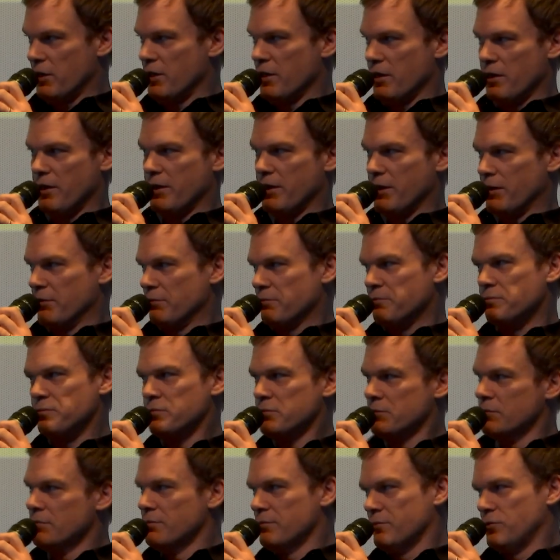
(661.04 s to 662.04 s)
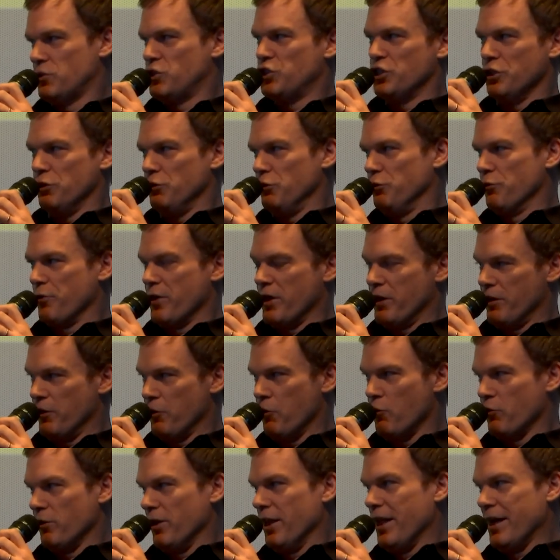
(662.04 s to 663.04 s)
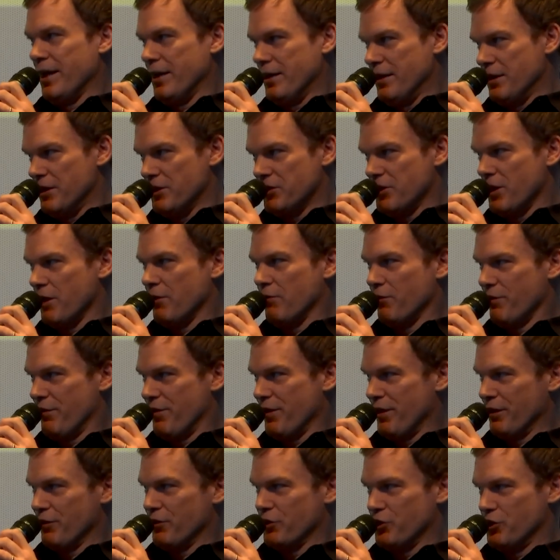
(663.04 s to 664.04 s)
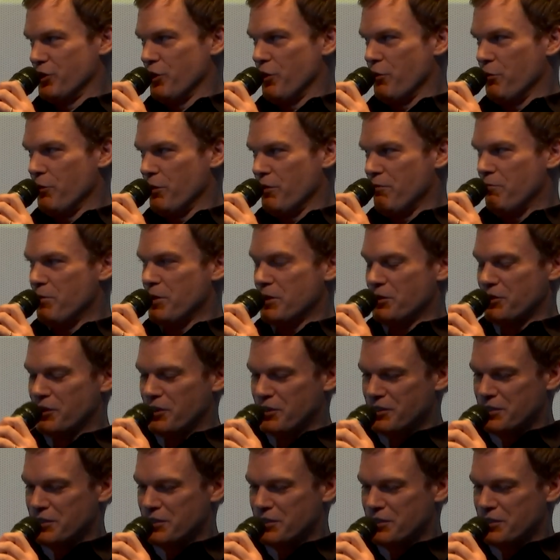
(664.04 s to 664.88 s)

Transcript: killing children and old ladies, I don't think the show would have been